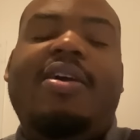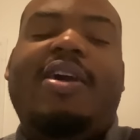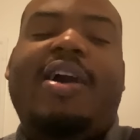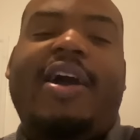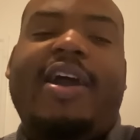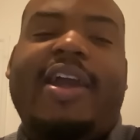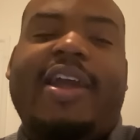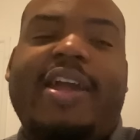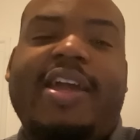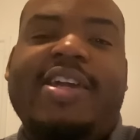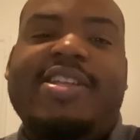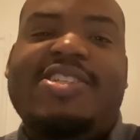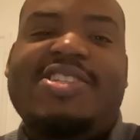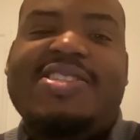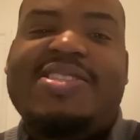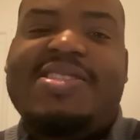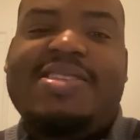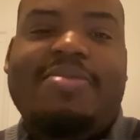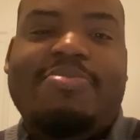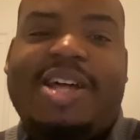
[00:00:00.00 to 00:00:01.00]
It
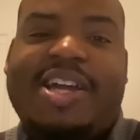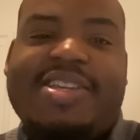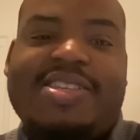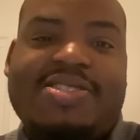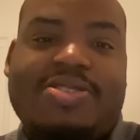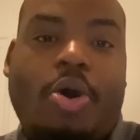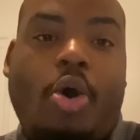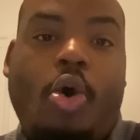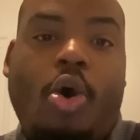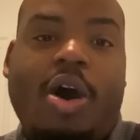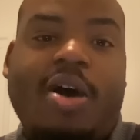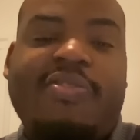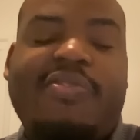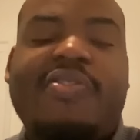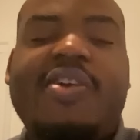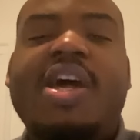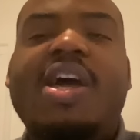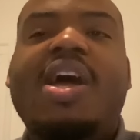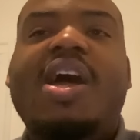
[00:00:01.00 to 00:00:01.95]
just seemed like it's off.